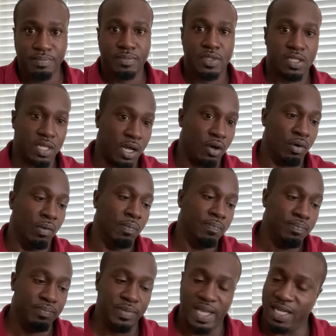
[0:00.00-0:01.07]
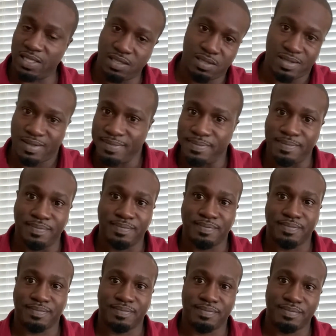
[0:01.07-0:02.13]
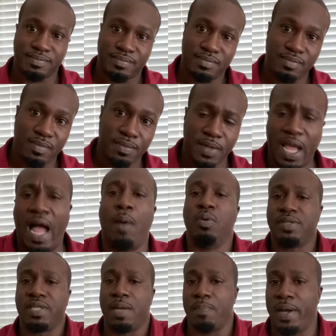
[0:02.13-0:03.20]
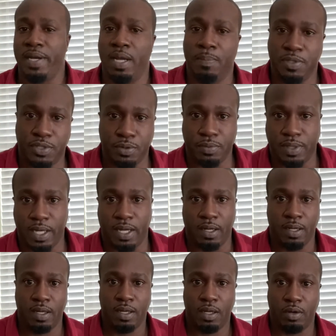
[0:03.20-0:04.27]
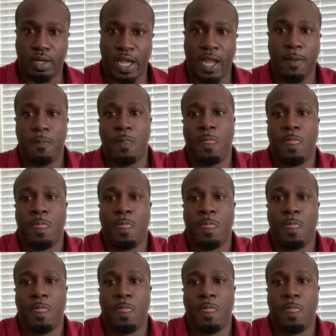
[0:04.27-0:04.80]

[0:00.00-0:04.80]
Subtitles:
So that's, I would say, my number 2 thing, okay?